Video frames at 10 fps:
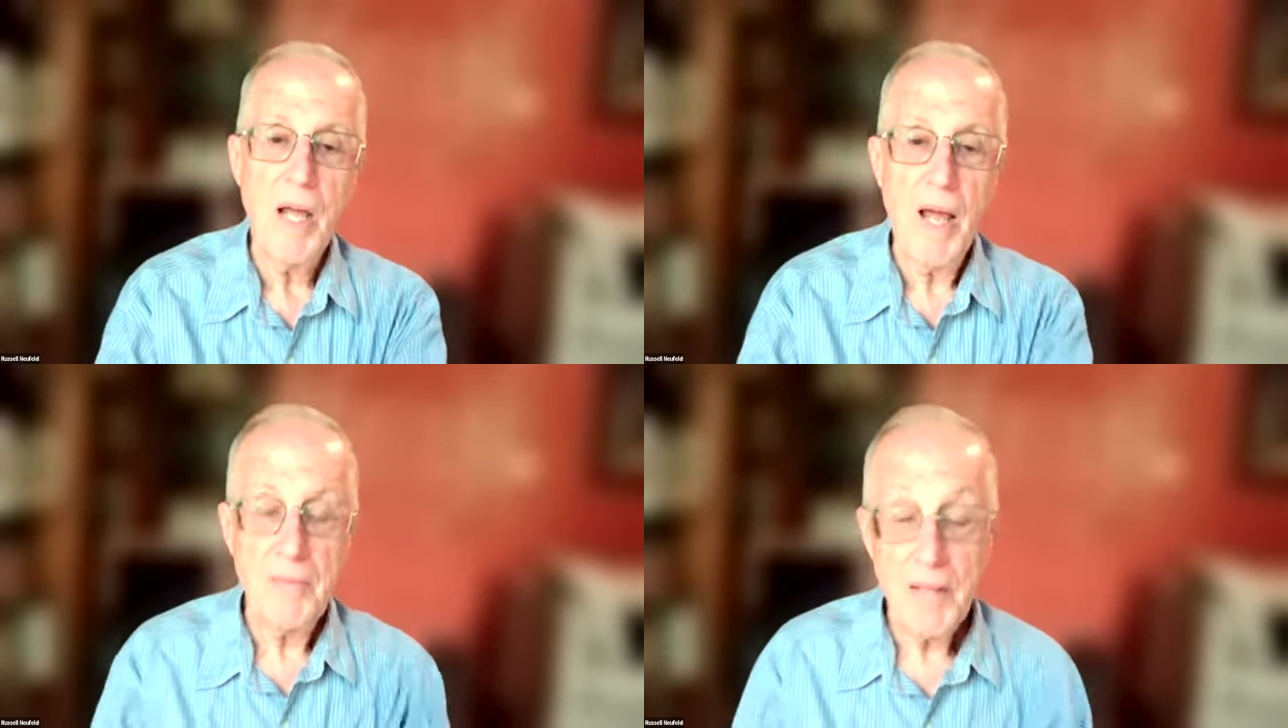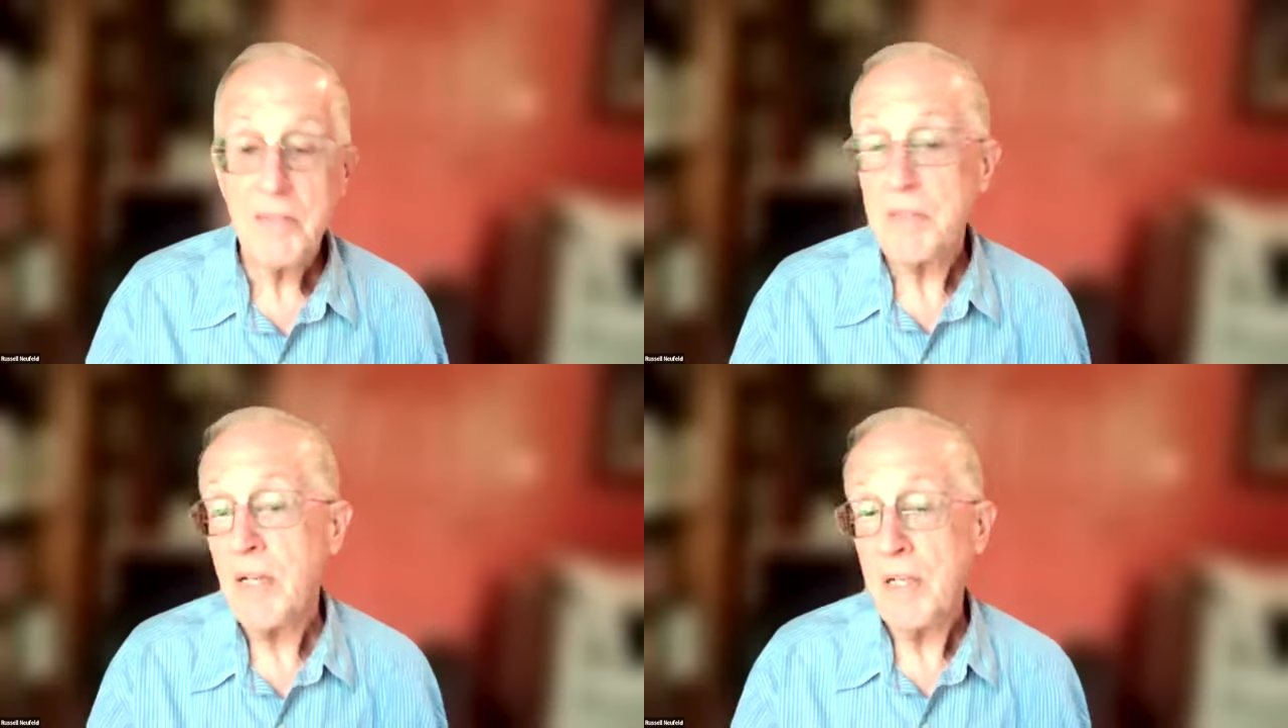And that's
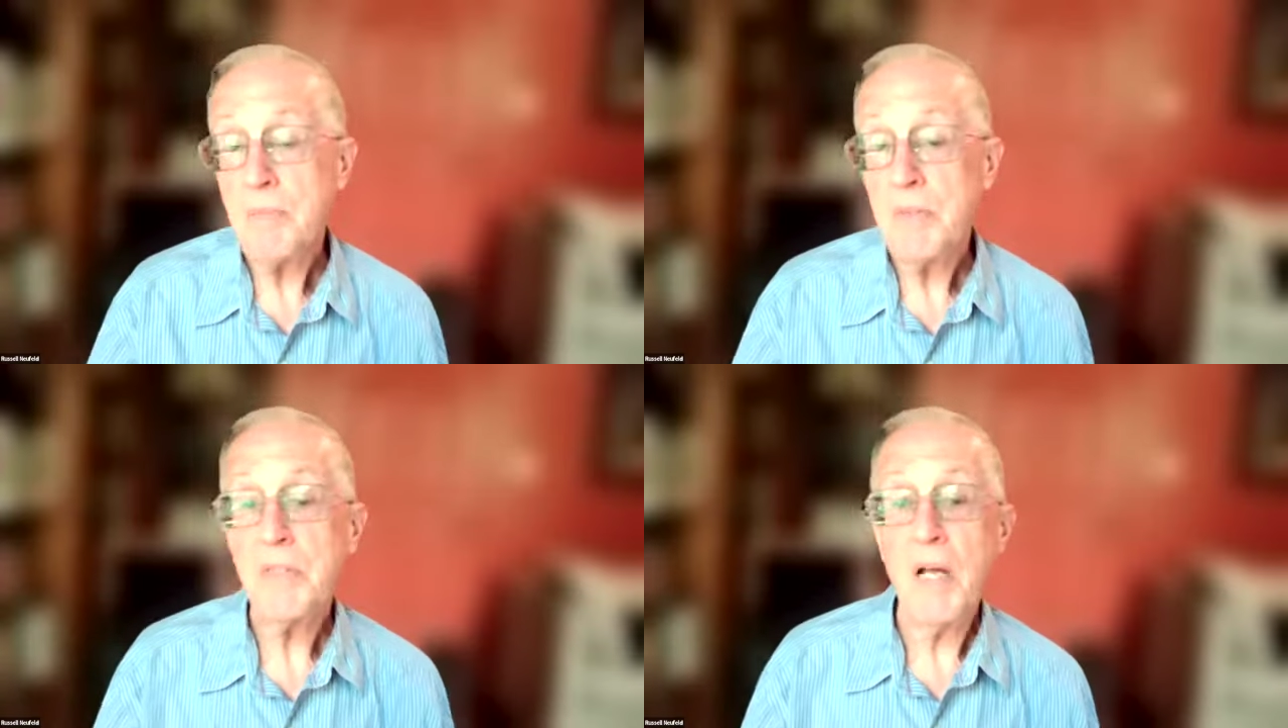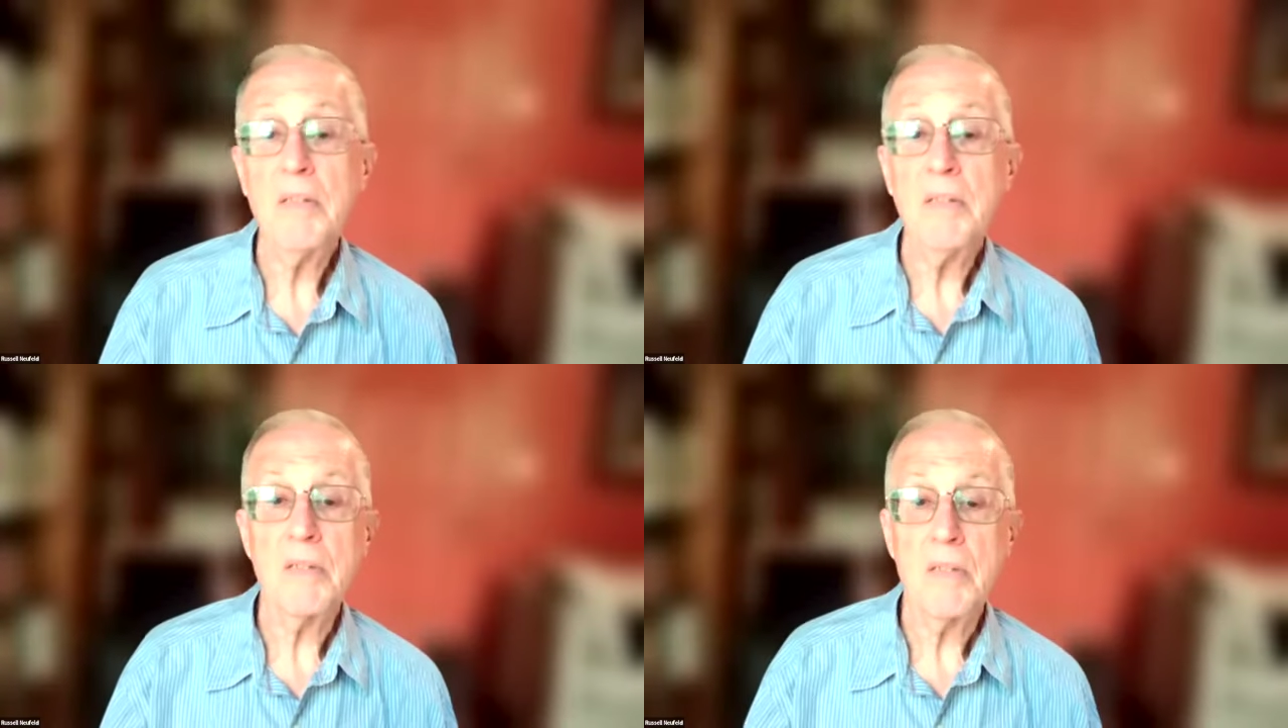the kind of
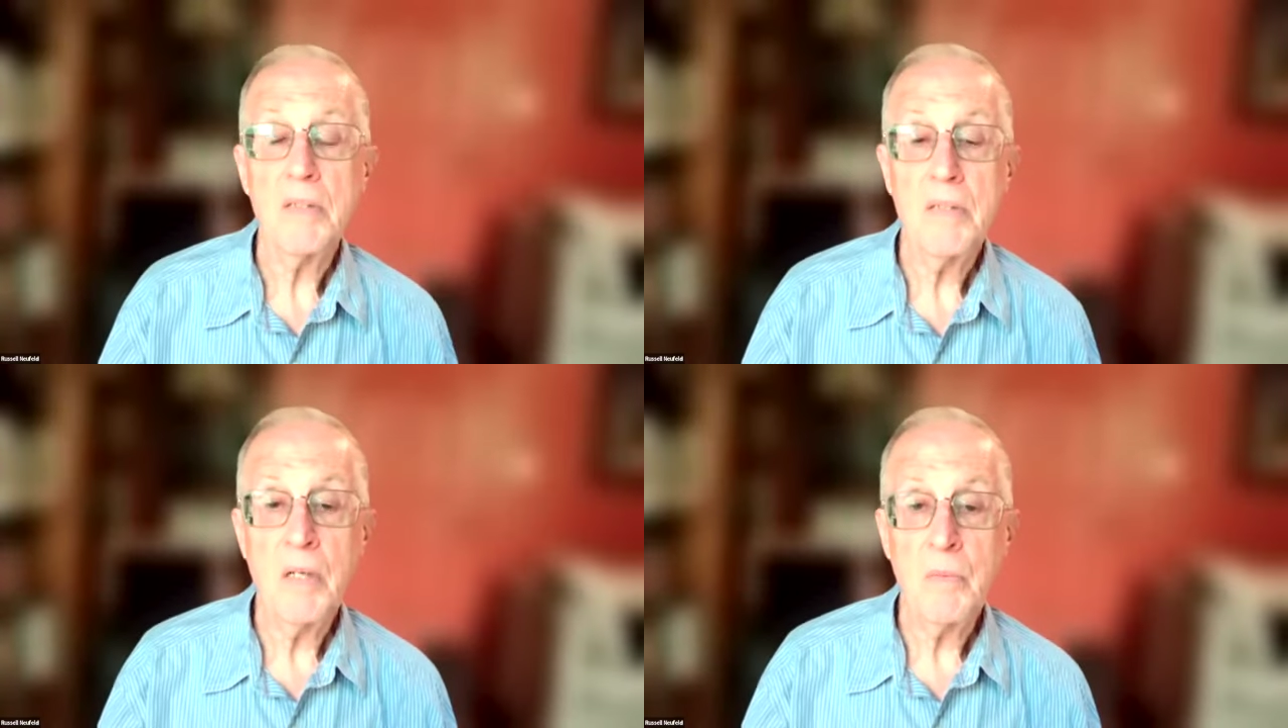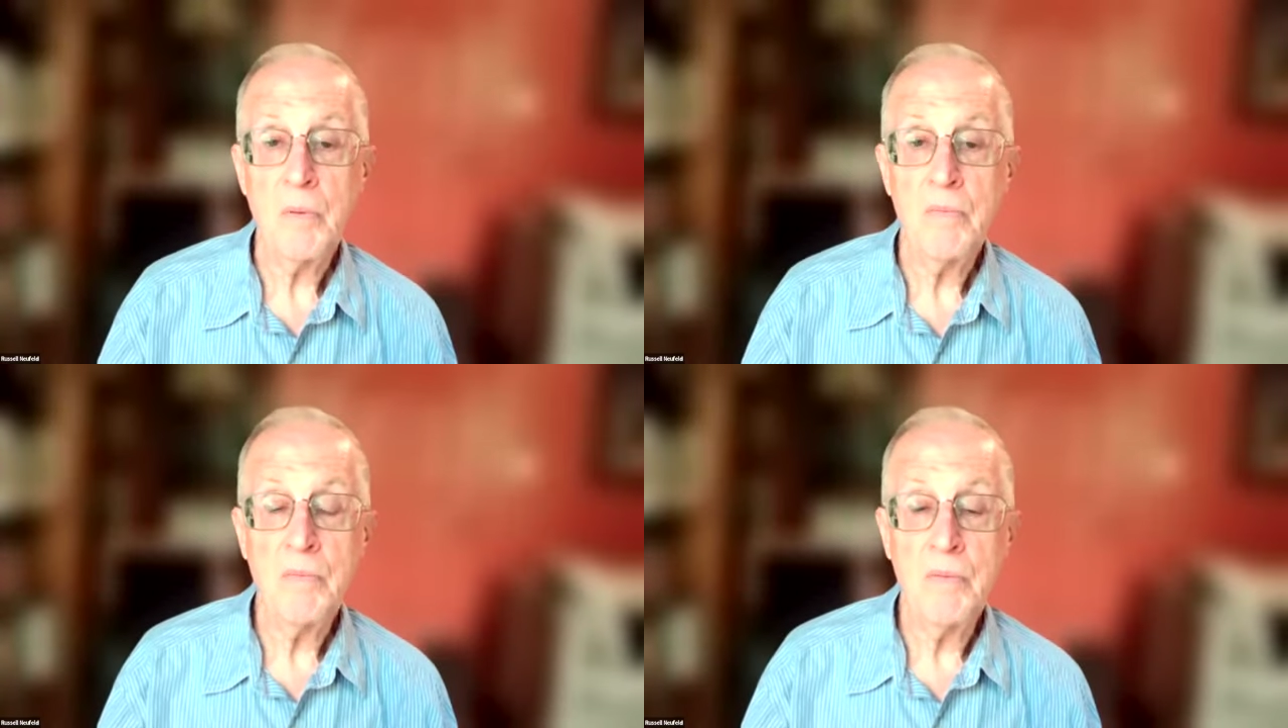misconduct that we've